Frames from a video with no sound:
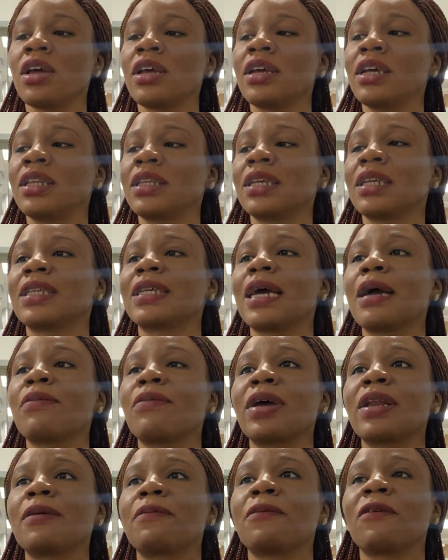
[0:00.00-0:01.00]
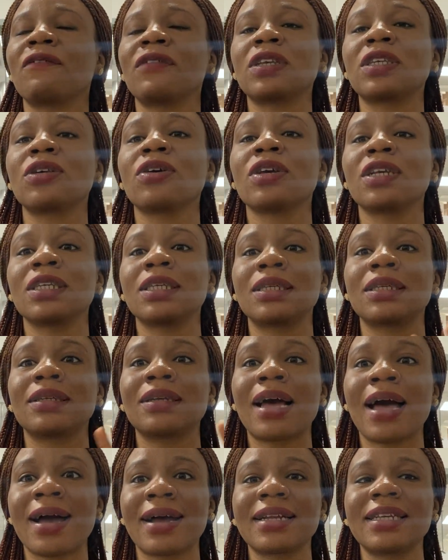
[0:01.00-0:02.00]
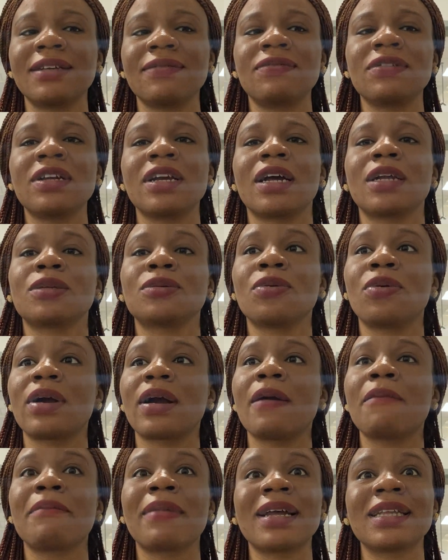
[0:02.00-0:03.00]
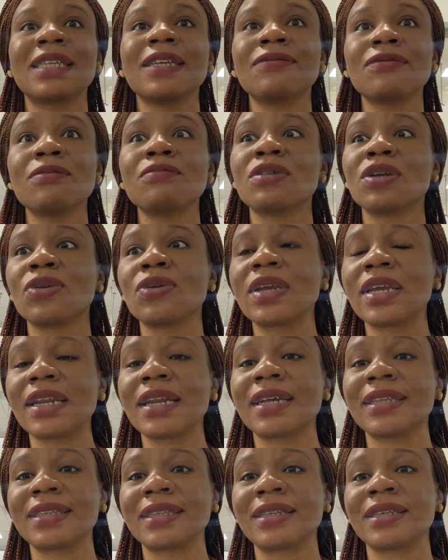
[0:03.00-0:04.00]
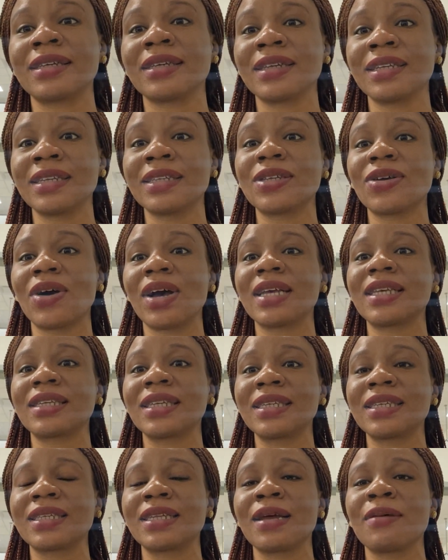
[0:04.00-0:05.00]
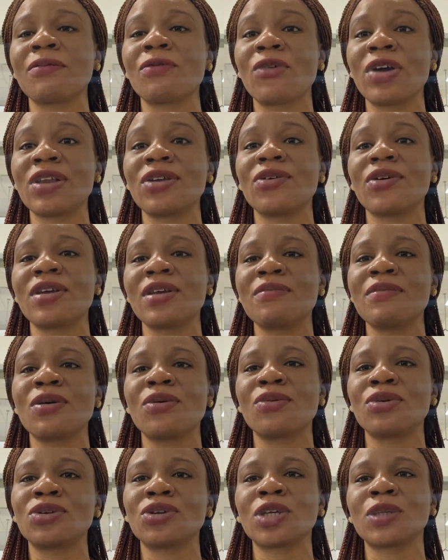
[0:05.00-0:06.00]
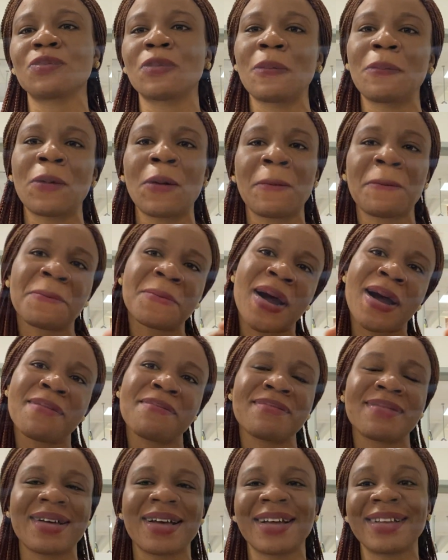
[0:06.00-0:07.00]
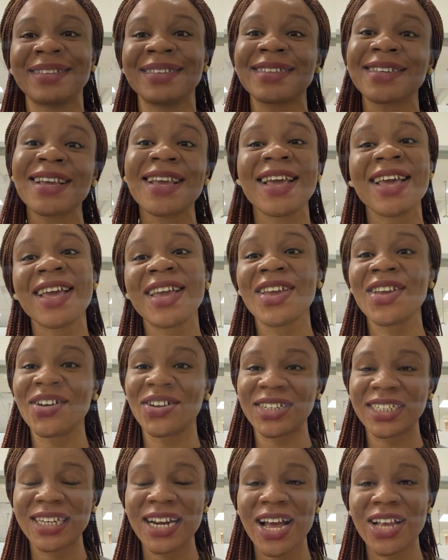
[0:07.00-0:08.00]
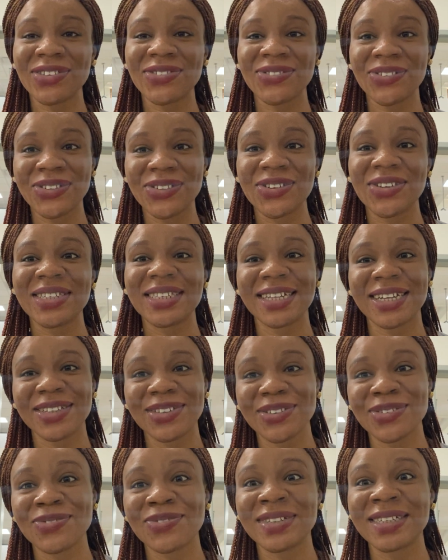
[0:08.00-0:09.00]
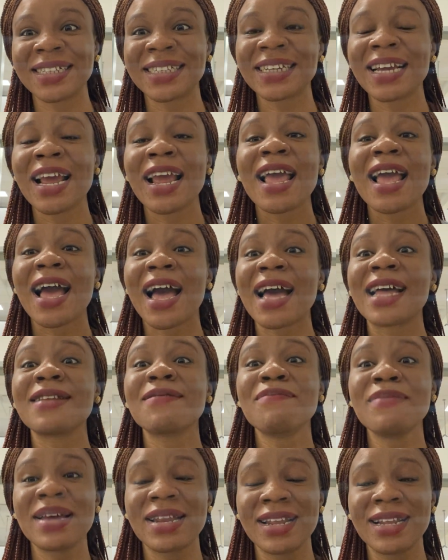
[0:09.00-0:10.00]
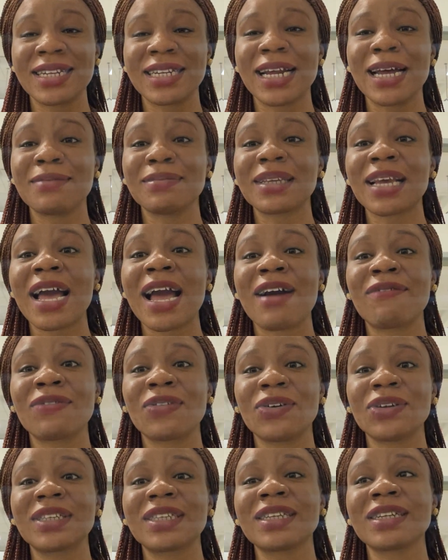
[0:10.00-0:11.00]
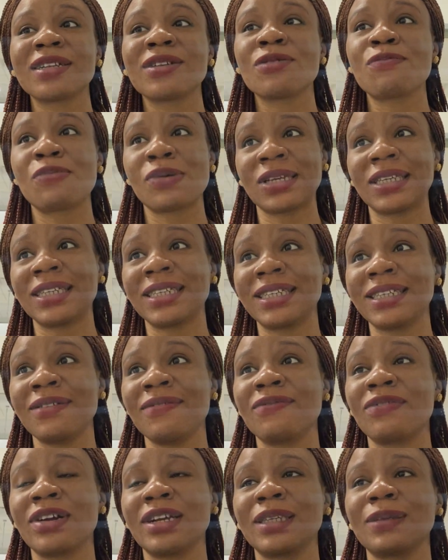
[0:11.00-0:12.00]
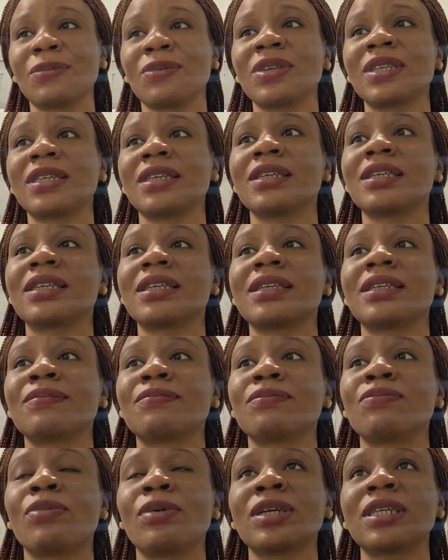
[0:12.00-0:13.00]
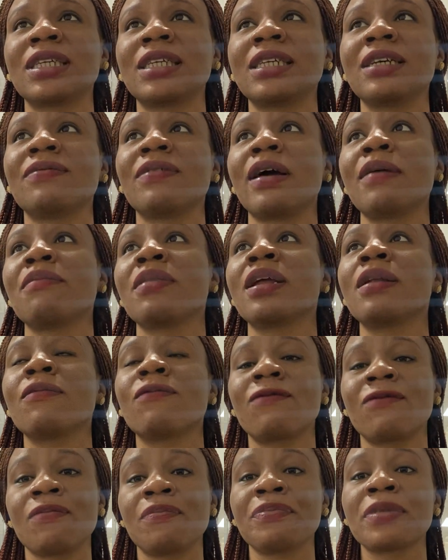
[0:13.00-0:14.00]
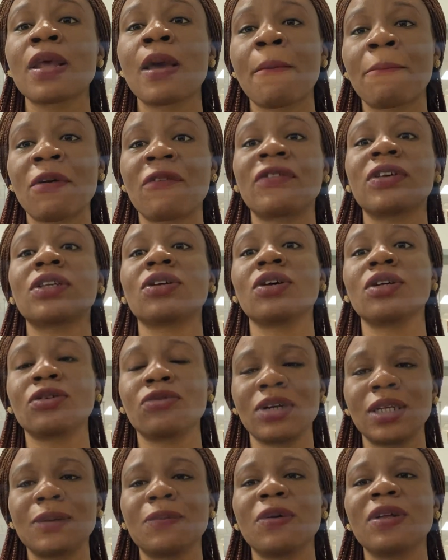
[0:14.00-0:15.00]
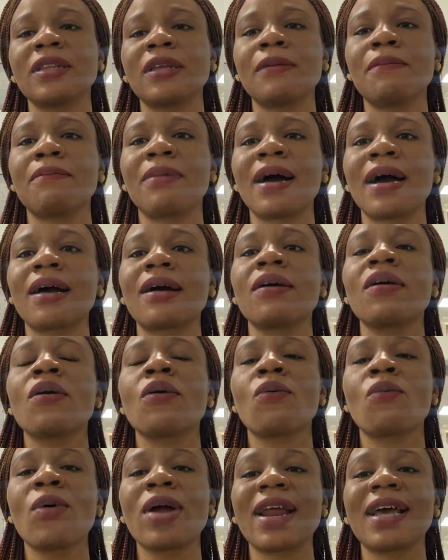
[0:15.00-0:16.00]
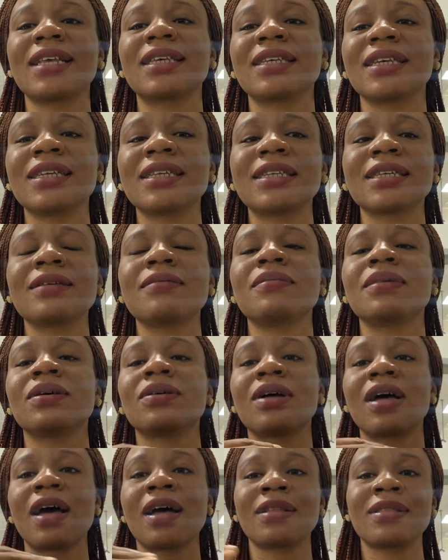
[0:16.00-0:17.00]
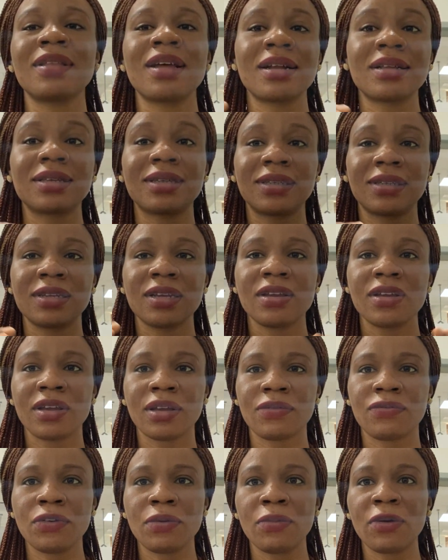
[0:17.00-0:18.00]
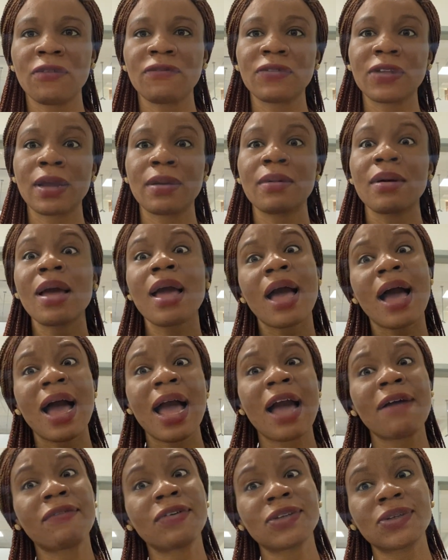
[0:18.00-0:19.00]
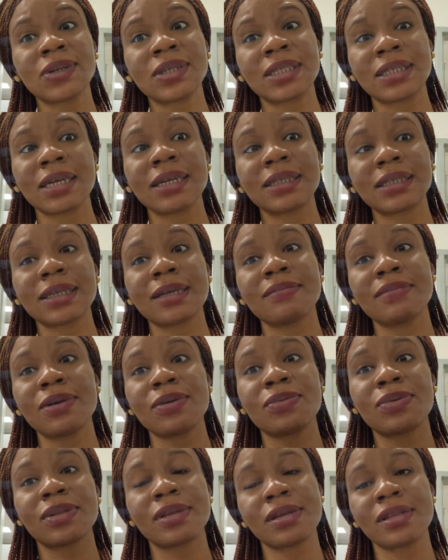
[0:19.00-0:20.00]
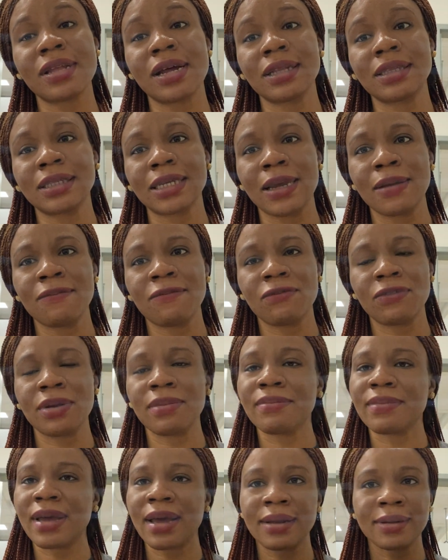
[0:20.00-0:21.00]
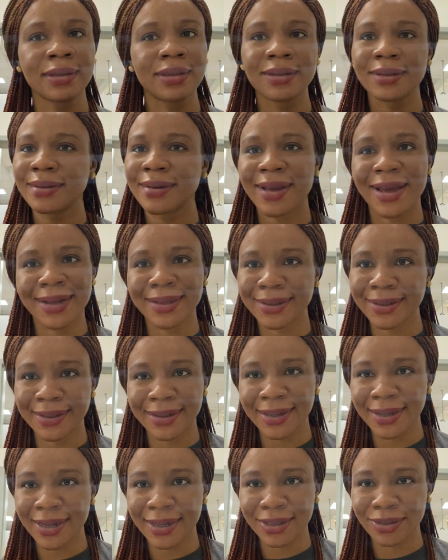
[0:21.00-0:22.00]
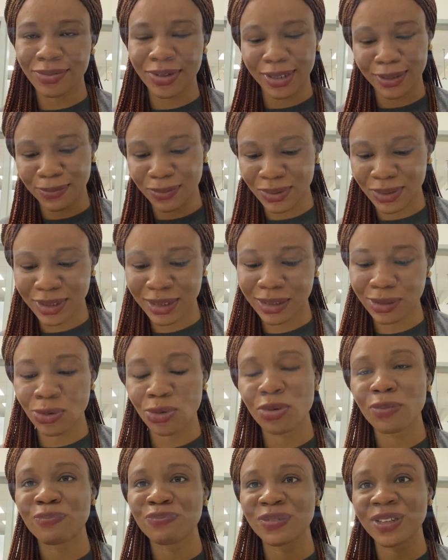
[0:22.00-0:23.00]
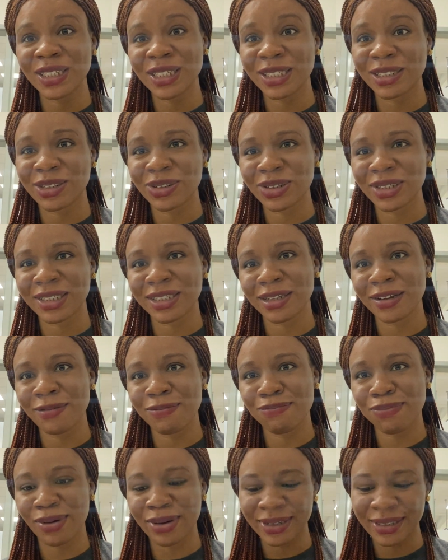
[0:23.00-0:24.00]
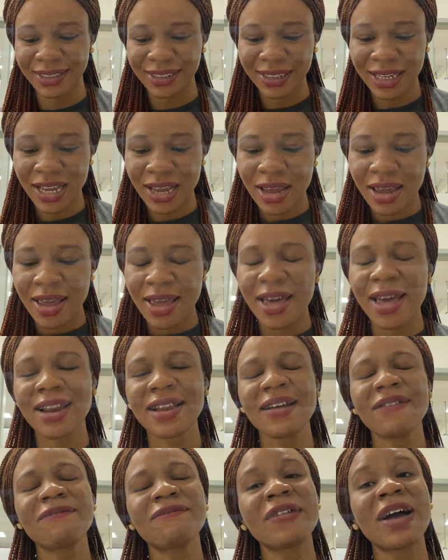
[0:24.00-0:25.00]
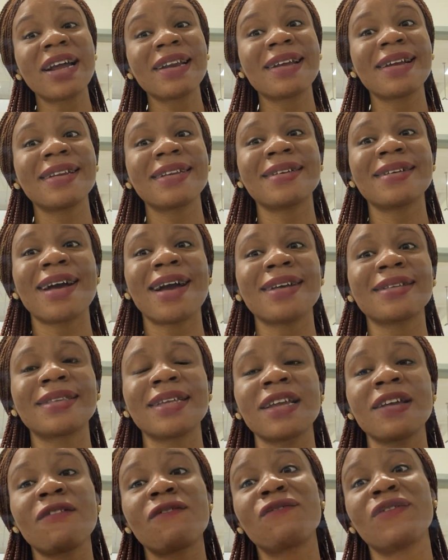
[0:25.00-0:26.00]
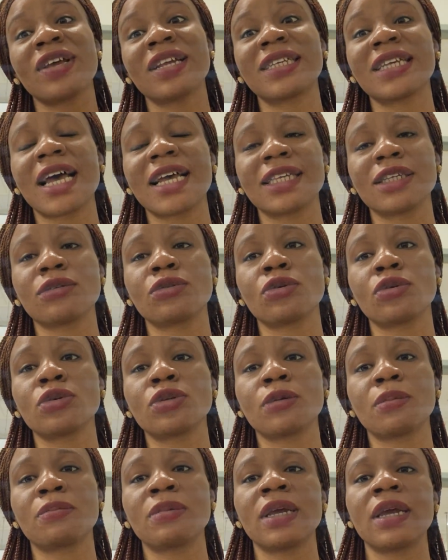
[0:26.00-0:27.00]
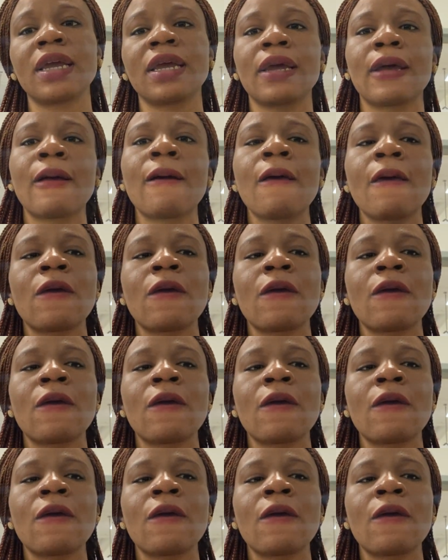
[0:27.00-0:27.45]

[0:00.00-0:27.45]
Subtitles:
It's a time where the professor is actively at work and might even be looking at his or her system when your email will just pop up, bam, and he or she has no choice than to read it. And many times I have gotten positive responses. Positive, I mean professors responding back when I sent email at that frame of time. I have also sent email within that time frame and I didn't get response. So this is just a point. And then finally, I think fate has a role to play here.